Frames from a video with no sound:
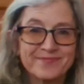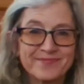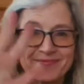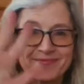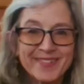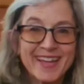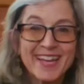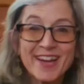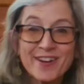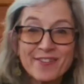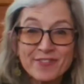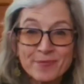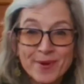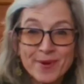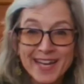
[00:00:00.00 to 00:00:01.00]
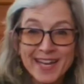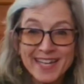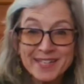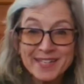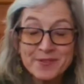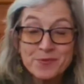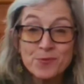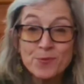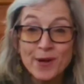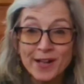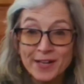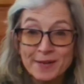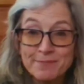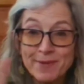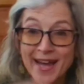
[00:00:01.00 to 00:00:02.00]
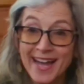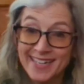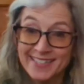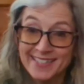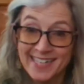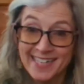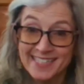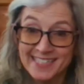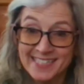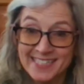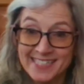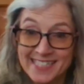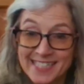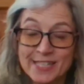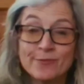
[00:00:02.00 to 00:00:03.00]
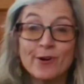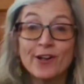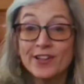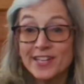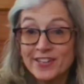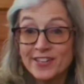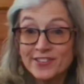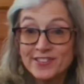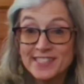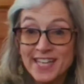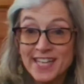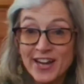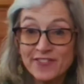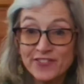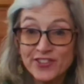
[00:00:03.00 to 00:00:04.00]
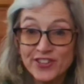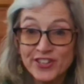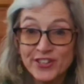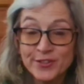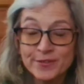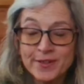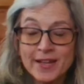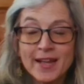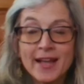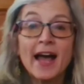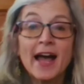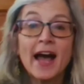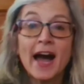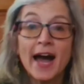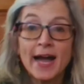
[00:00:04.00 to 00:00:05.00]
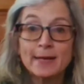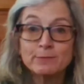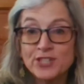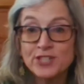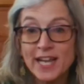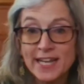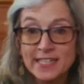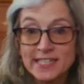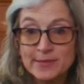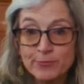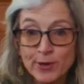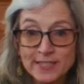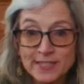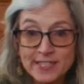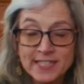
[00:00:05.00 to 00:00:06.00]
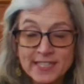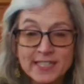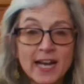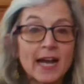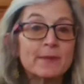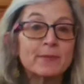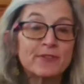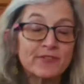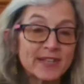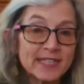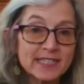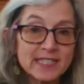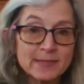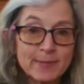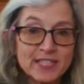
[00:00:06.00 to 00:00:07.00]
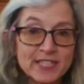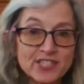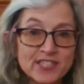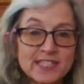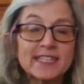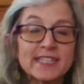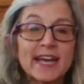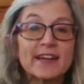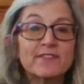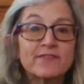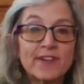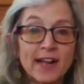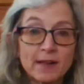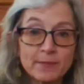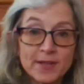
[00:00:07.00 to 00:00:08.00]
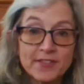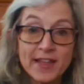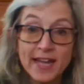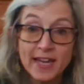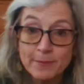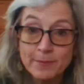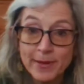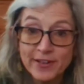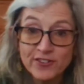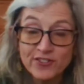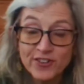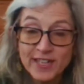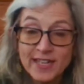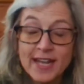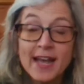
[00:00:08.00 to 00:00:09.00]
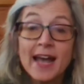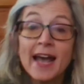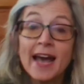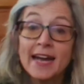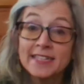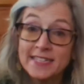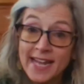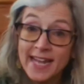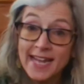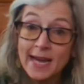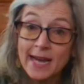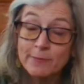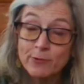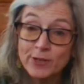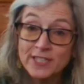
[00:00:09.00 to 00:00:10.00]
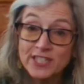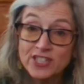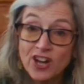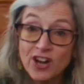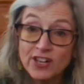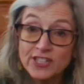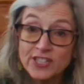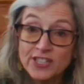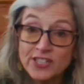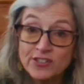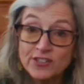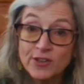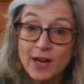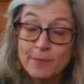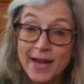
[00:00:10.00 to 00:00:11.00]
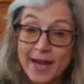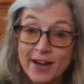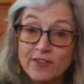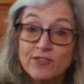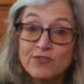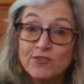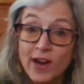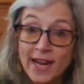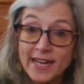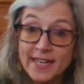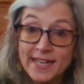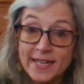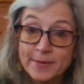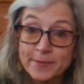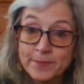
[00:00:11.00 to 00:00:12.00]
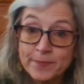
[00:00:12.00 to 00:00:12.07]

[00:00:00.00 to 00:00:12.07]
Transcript: Hello, everybody. Welcome back. Nice to see you all here this afternoon. I'm Janice Brunson. I'm a reading specialist at Falmouth Elementary. And today I'm going to talk to you about writing.